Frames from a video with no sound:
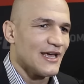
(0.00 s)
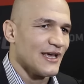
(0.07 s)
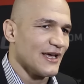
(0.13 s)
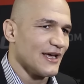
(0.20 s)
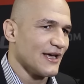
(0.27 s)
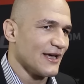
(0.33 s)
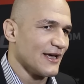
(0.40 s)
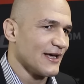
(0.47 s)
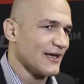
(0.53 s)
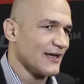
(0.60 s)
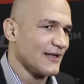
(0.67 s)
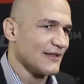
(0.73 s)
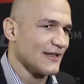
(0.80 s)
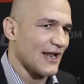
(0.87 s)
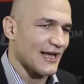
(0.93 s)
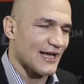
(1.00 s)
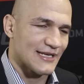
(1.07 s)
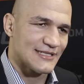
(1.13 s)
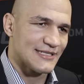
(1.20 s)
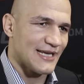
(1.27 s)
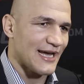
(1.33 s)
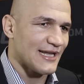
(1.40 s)
And like
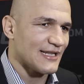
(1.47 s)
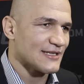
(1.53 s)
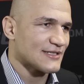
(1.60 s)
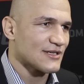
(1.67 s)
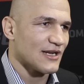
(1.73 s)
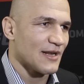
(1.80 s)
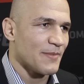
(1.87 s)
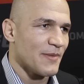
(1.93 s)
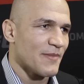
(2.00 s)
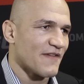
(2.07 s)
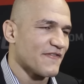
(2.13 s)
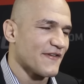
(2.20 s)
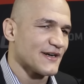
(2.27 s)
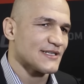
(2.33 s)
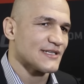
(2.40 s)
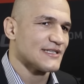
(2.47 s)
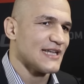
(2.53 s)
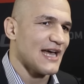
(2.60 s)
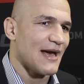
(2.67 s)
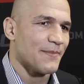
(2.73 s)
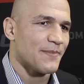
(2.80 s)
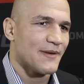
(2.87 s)
I said, it's gonna be my first
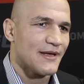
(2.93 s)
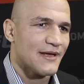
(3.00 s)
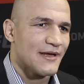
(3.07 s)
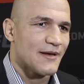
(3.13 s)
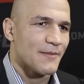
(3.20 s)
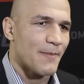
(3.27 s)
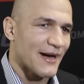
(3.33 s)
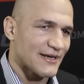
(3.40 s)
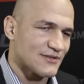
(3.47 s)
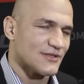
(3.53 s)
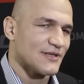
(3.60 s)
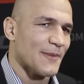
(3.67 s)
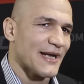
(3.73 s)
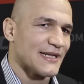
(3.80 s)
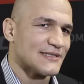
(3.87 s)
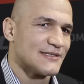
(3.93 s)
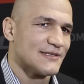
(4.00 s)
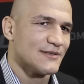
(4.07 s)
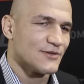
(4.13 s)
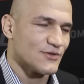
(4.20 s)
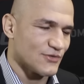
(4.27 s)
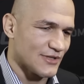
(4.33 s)
step back to the, my
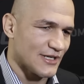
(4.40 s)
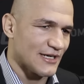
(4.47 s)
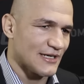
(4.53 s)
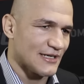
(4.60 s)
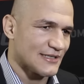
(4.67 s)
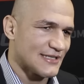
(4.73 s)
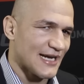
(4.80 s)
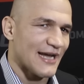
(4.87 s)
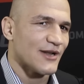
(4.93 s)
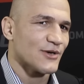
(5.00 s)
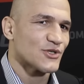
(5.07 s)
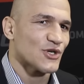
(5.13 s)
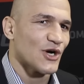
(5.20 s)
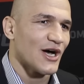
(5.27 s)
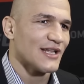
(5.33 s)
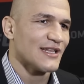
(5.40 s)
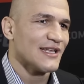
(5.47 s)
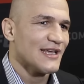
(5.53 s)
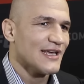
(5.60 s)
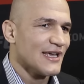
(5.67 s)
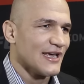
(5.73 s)
to the title shot,